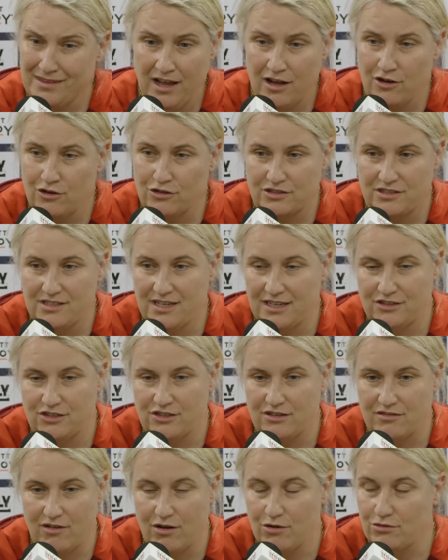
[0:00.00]
I've got a six
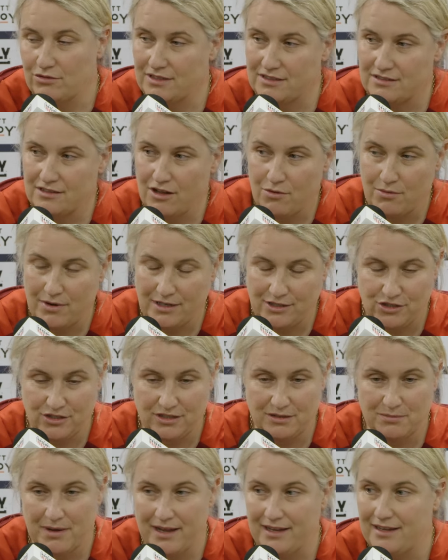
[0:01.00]
year old. There's no way she
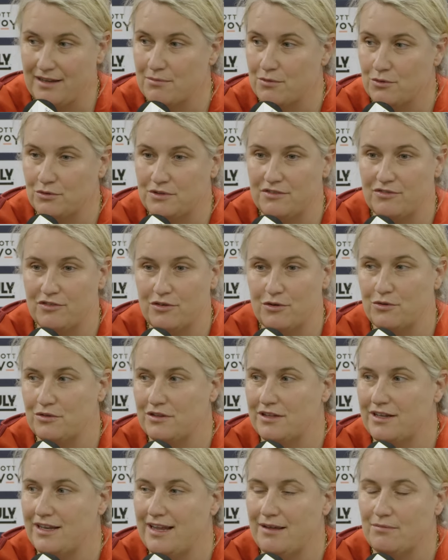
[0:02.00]
can make it more difficult
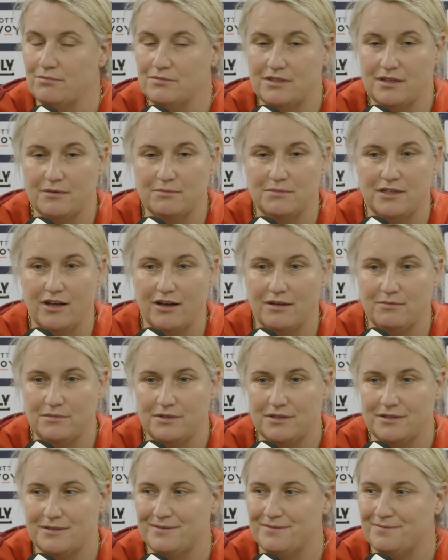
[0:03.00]
than him
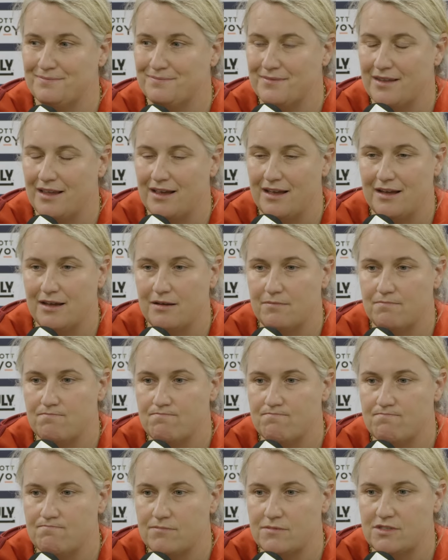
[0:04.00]
sometimes.
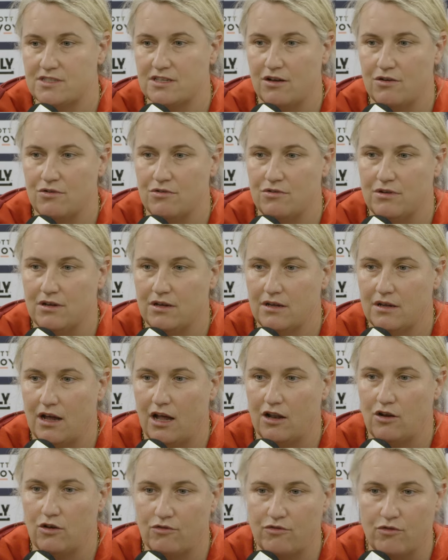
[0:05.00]
Um, so
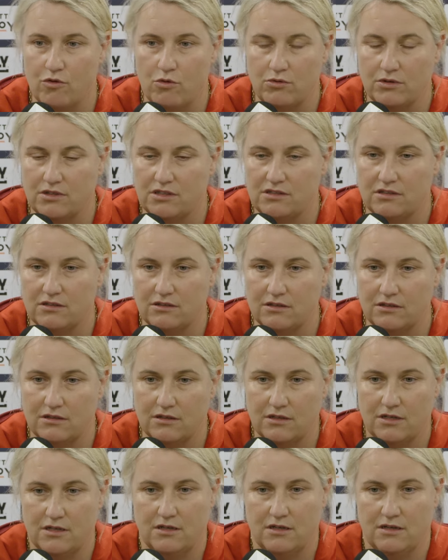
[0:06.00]
I look forward to
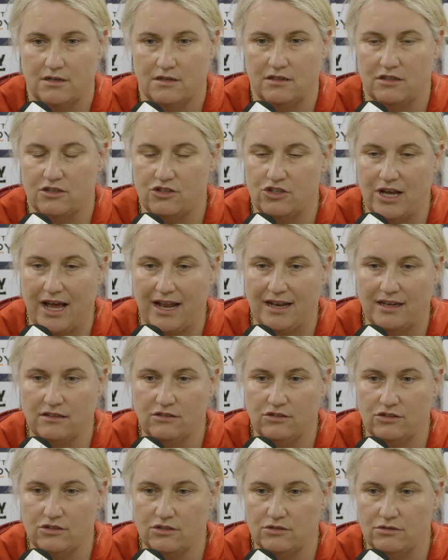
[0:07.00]
the
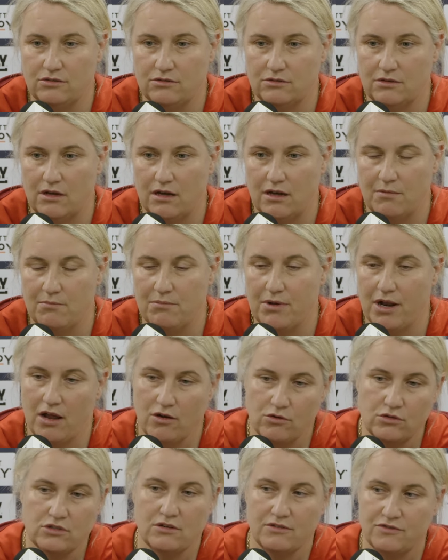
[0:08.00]
challenge. Um, but I
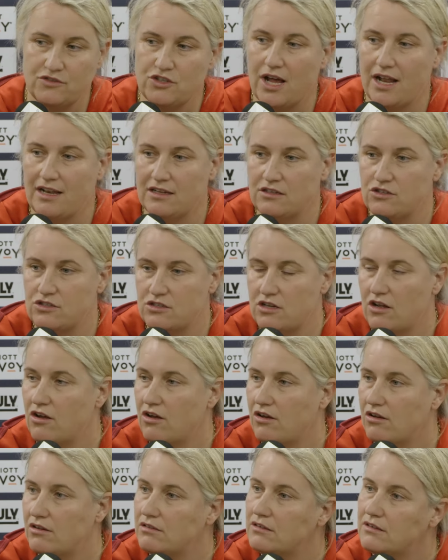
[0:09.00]
also have challenged
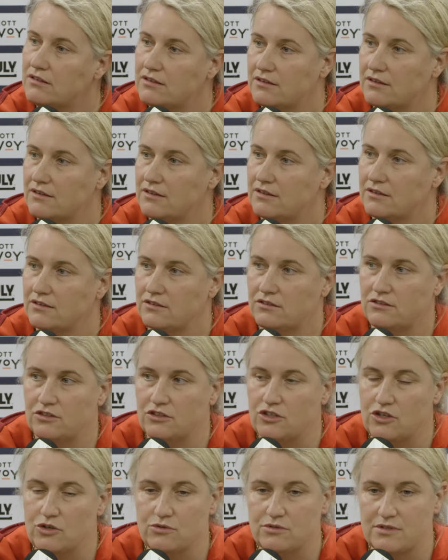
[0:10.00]
her
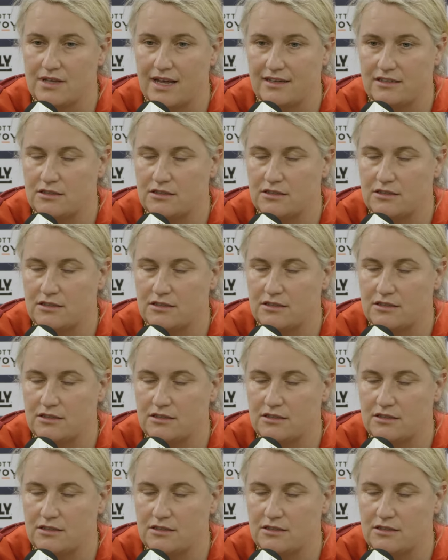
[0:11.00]
to use that